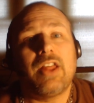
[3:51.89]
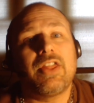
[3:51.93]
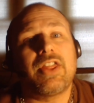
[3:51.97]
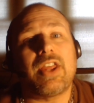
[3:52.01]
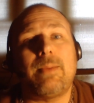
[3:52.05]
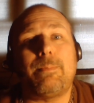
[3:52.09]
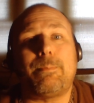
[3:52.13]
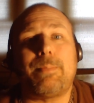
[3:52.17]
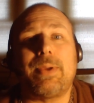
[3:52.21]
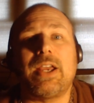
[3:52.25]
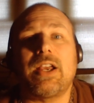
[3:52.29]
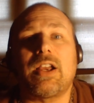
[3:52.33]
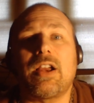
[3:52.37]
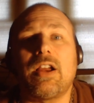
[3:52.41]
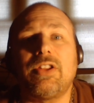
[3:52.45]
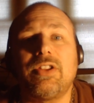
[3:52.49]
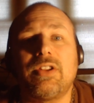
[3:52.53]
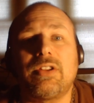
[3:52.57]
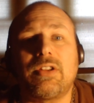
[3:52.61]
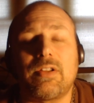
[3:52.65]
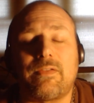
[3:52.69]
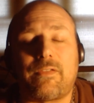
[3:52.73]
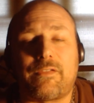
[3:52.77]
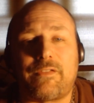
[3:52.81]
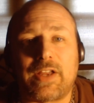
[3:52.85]
they pick on
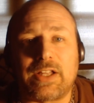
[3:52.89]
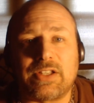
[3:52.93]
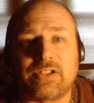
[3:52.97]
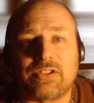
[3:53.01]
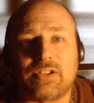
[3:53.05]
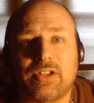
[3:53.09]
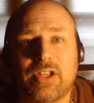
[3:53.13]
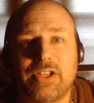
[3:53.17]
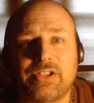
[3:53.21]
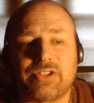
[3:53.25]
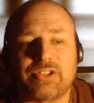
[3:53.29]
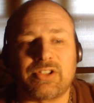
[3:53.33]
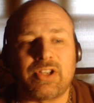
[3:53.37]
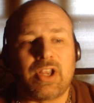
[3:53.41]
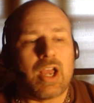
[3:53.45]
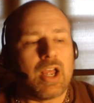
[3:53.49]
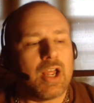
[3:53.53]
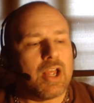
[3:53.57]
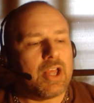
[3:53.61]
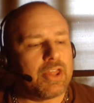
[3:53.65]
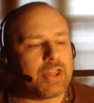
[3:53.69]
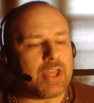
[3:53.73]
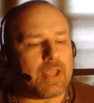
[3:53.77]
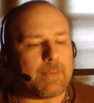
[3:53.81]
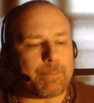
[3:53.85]
the defenseless,
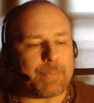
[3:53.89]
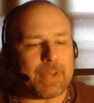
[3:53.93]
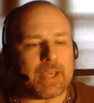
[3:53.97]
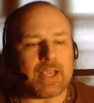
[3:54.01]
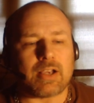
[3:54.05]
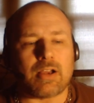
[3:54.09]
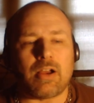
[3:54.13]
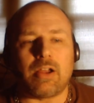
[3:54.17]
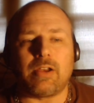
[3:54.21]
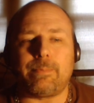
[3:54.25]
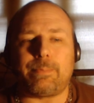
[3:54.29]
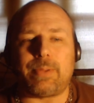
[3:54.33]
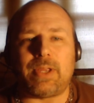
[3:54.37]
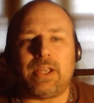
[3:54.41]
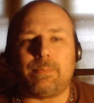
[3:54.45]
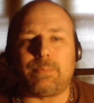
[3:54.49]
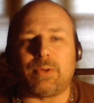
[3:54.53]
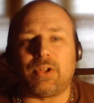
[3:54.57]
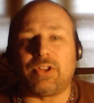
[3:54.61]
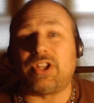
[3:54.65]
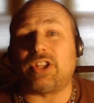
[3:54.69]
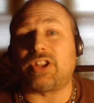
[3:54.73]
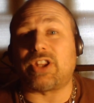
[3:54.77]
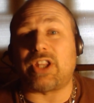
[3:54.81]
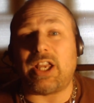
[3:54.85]
they pick on
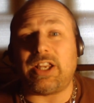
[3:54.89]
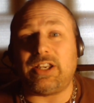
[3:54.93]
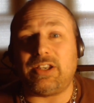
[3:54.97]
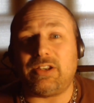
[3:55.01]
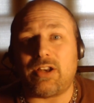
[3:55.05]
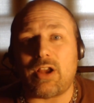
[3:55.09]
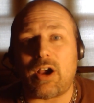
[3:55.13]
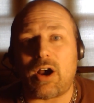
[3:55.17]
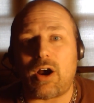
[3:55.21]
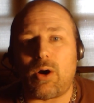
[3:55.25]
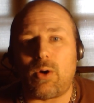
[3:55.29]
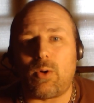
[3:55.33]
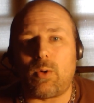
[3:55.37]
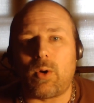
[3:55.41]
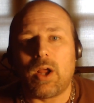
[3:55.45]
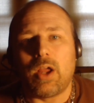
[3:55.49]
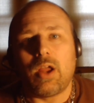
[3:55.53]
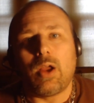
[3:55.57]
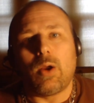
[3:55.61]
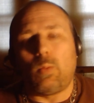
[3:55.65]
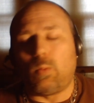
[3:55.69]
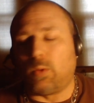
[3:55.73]
people that they know